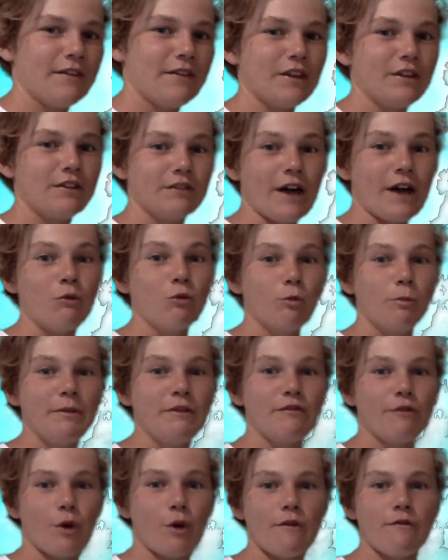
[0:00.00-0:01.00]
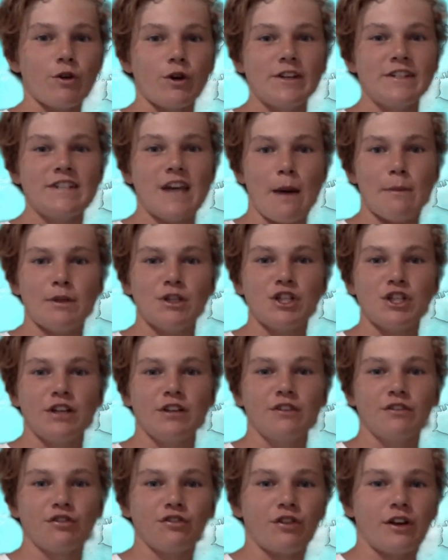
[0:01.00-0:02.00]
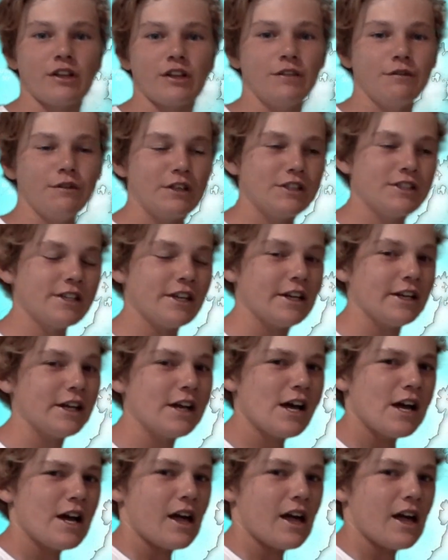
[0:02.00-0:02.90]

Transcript: and that would be very, very damaging and destructive indeed.